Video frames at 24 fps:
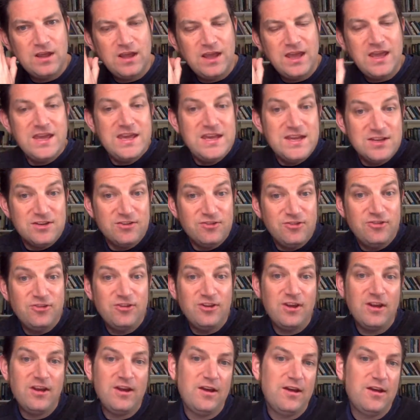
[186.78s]
is
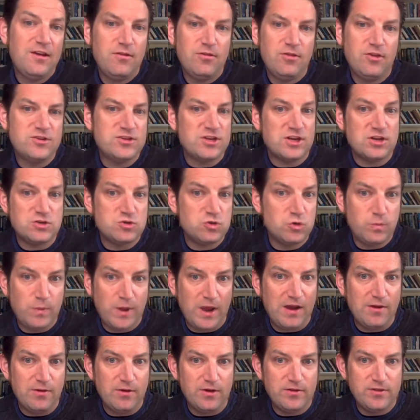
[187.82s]
the central
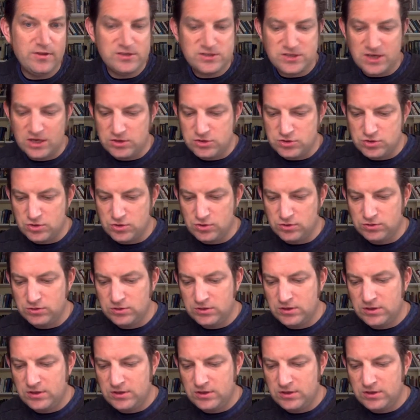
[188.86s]
power, the central